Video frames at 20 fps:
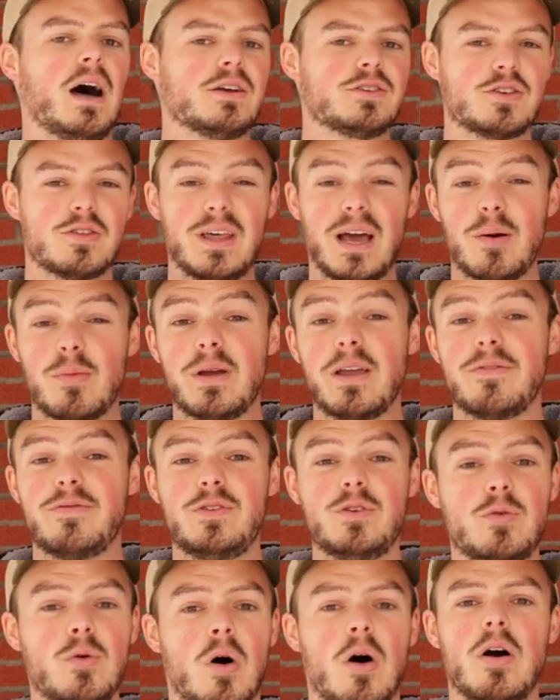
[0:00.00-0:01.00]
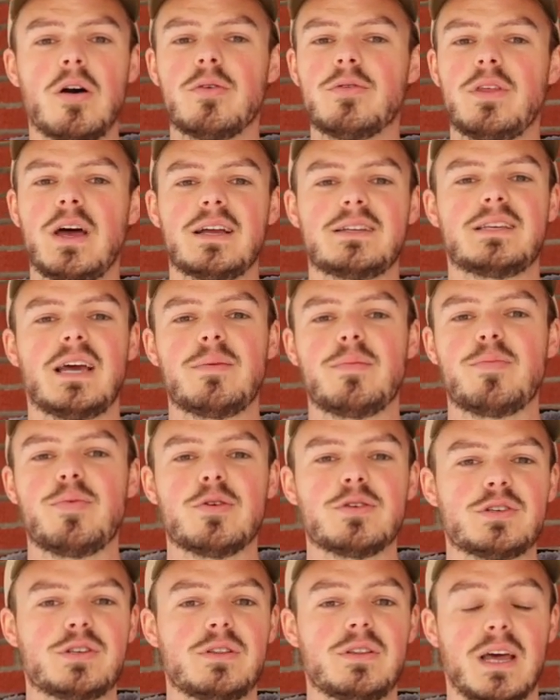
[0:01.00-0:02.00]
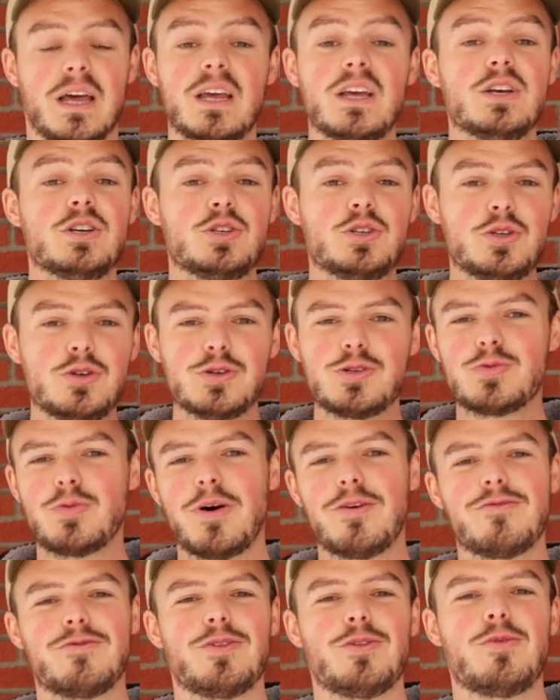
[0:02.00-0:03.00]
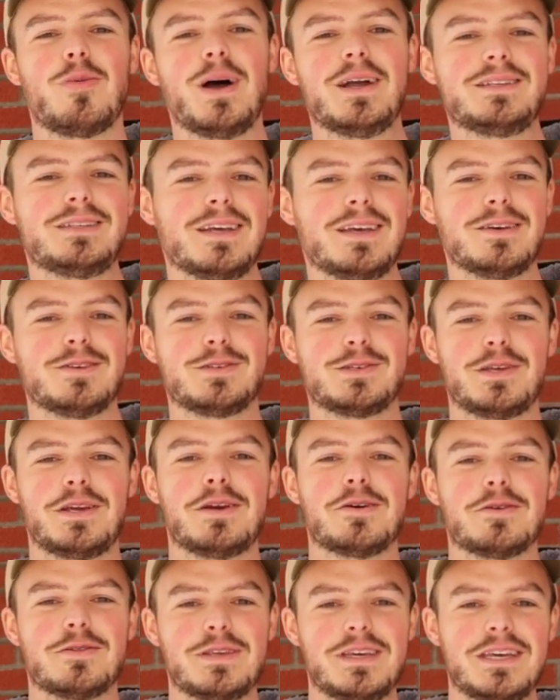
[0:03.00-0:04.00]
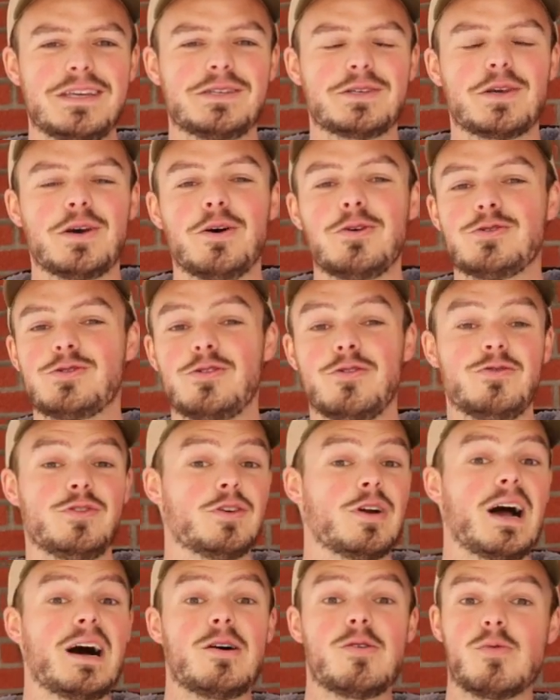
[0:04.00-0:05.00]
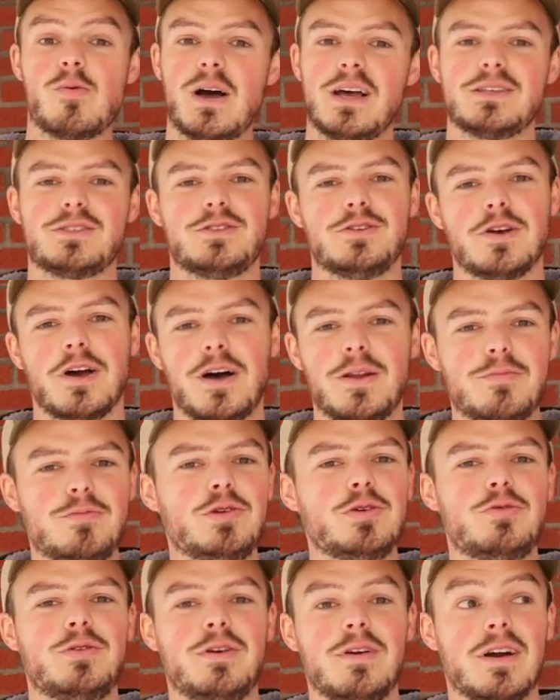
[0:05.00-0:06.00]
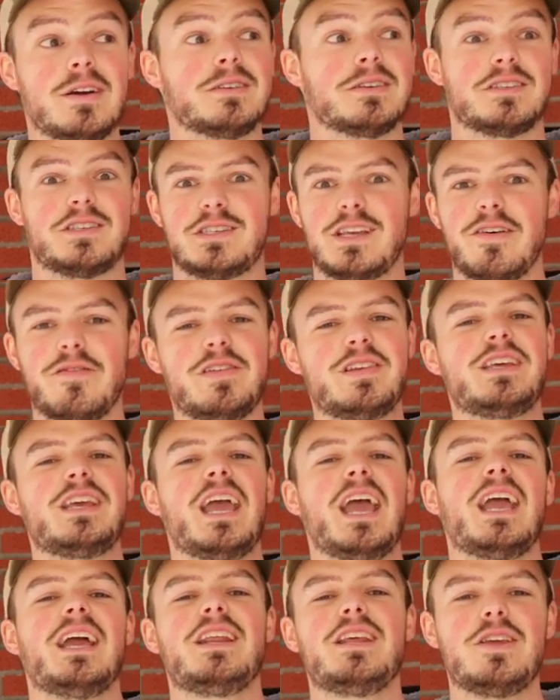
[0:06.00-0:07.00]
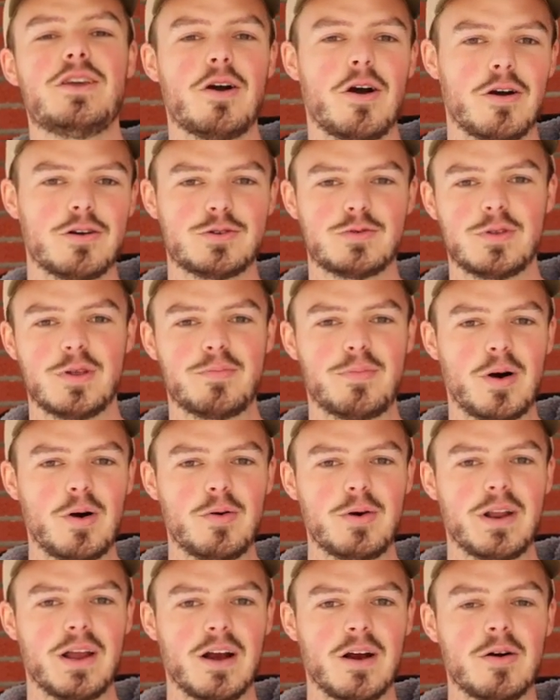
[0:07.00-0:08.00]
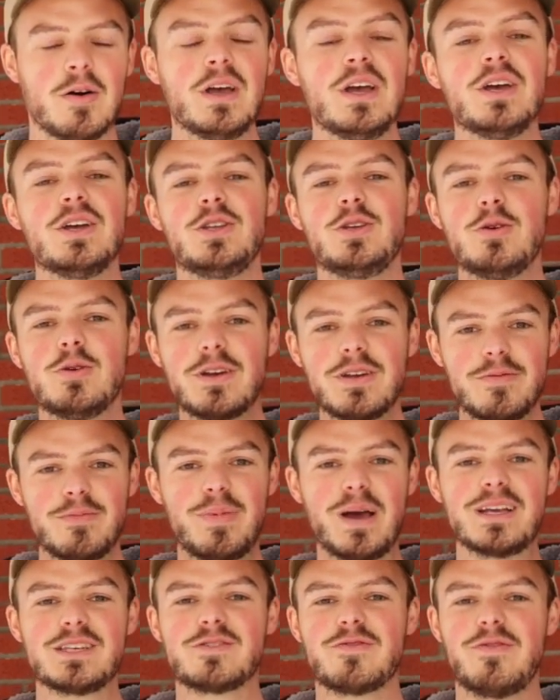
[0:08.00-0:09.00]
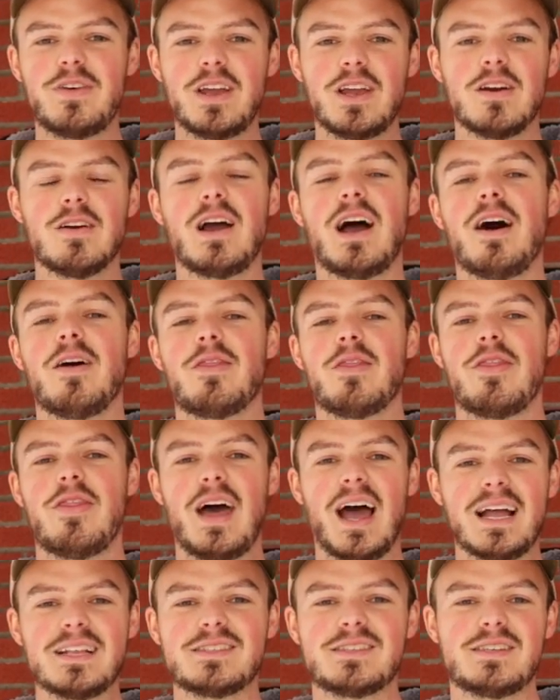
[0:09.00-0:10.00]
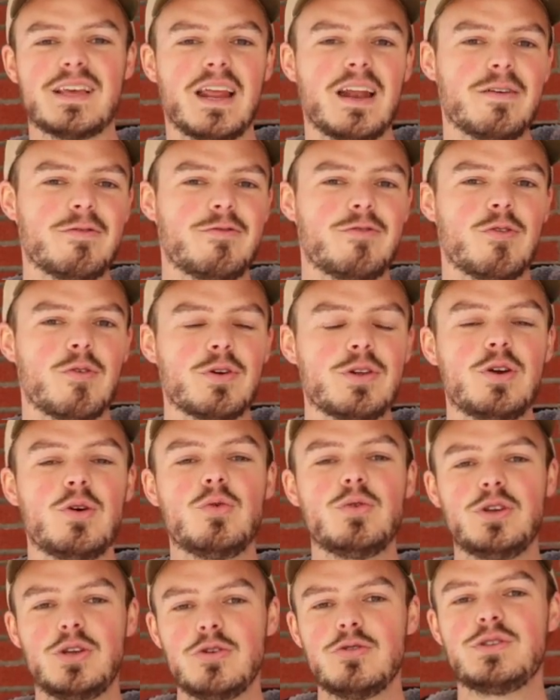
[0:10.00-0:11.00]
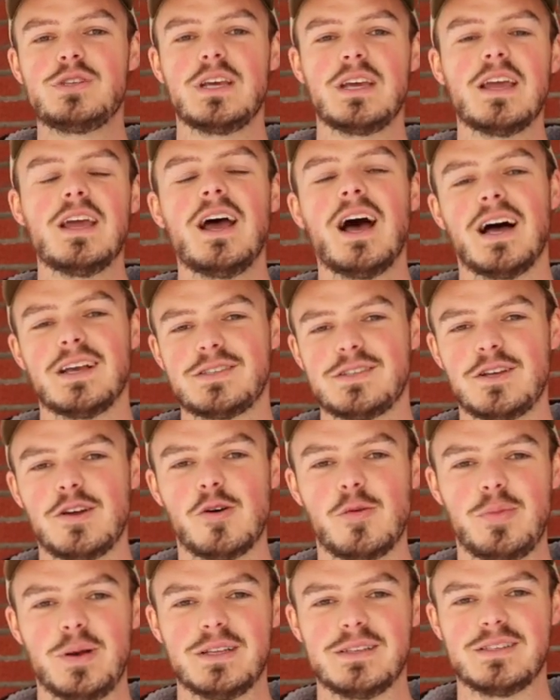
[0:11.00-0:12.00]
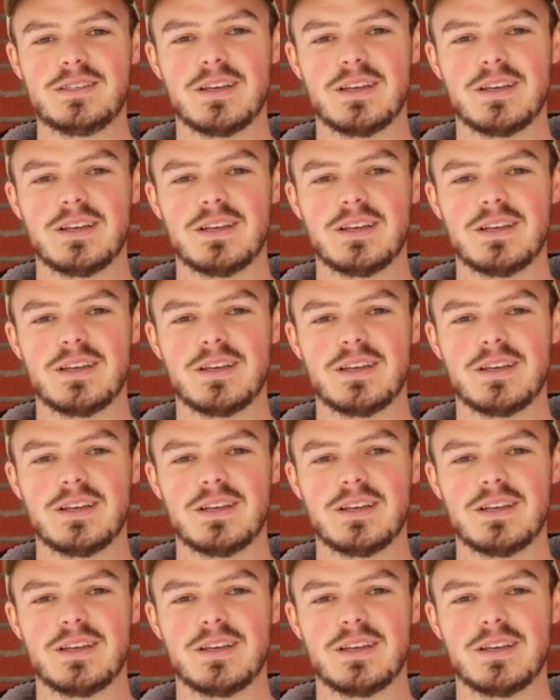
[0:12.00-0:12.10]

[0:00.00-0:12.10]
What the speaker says: So that way, if you are that type of person that shoots one for the whitetails here on the East Coast, or if you're out west and you're hunting mule deer at the 70, 80 yards with a bow and arrow, you can best figure out that setup for you using a single pin